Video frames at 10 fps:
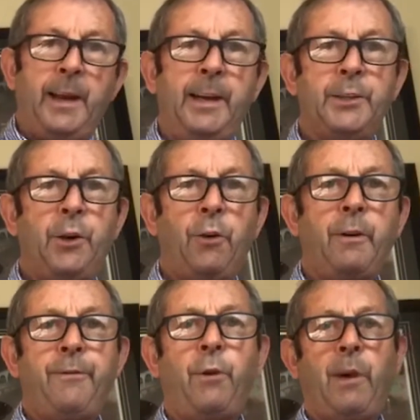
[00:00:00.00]
Here's another
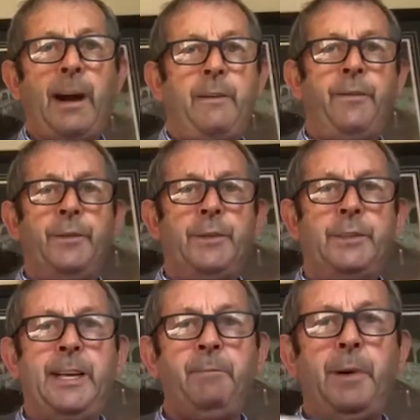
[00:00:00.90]
photograph,
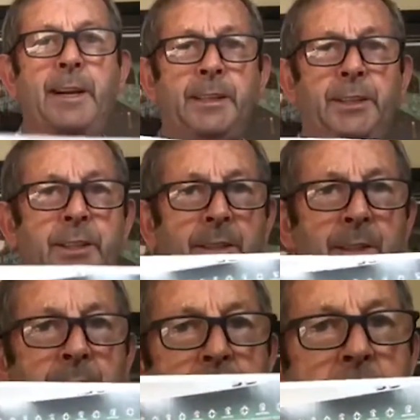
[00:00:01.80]
same place,
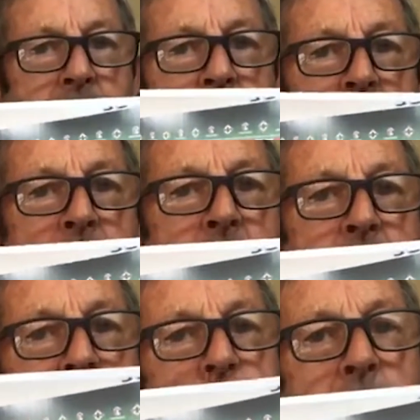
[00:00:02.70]

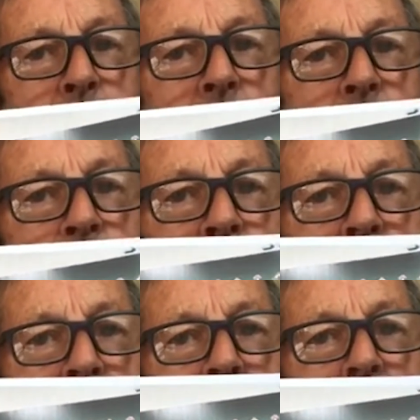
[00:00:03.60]
different people.
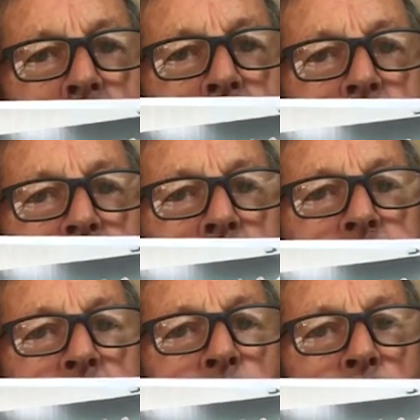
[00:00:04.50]
You'll
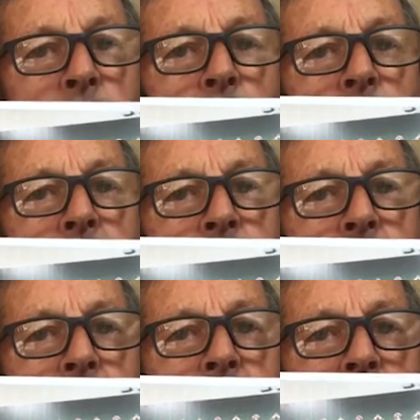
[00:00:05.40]
see one of them there, he's
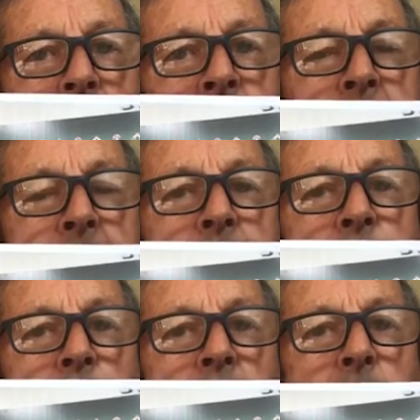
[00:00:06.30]
actually giving an
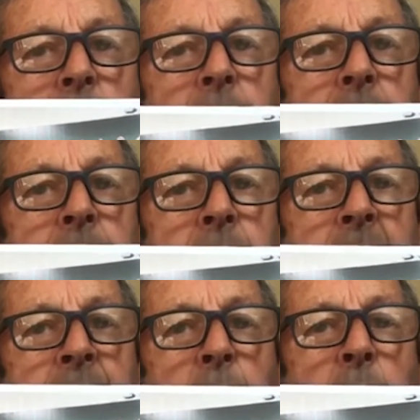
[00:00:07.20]
interview at the minute, he's
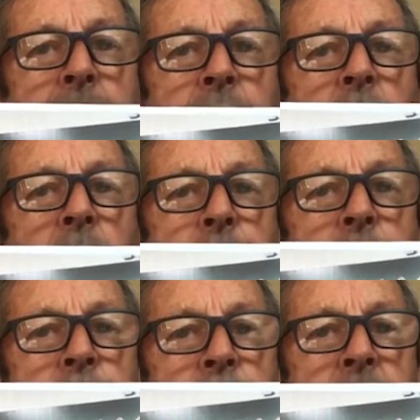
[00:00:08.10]
giving a press
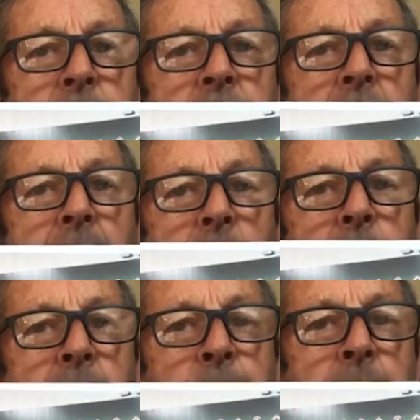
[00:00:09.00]
conference, Mr.
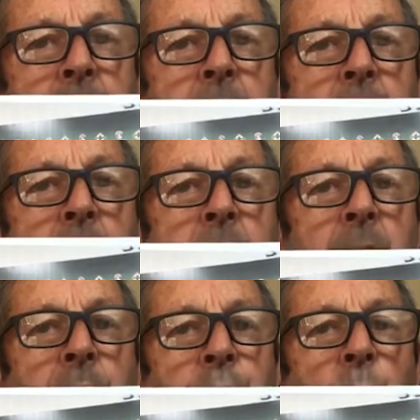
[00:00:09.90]
Gilpin.
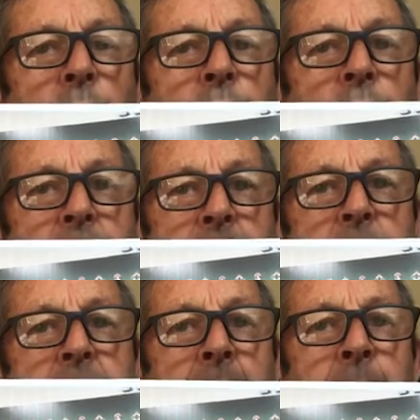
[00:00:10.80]
And there's one or two sitting
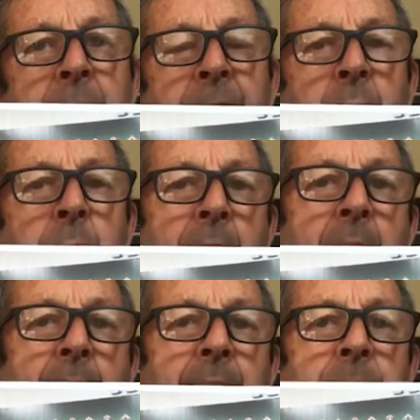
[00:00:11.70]
beside him, giving him a bit of
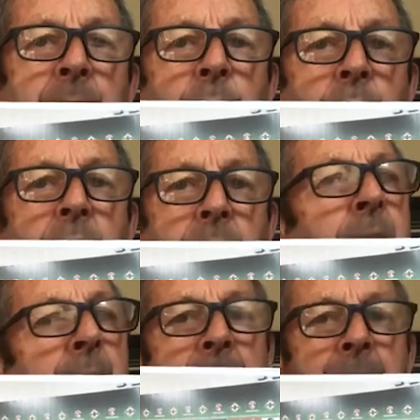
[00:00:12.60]
hackling, but
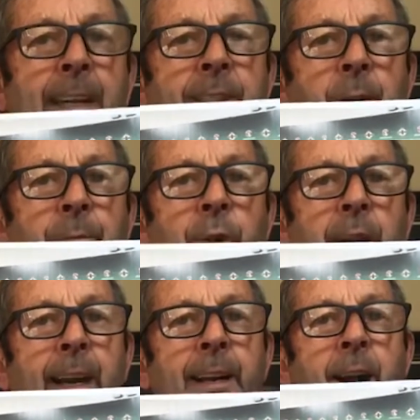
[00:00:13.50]
he's up for
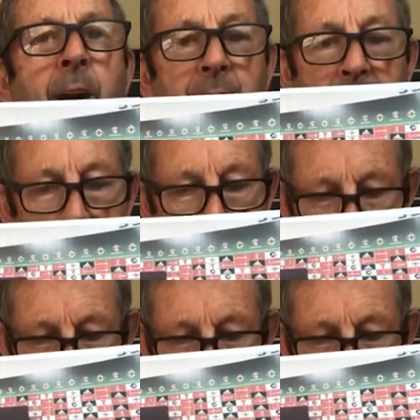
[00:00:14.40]
it, he can handle it.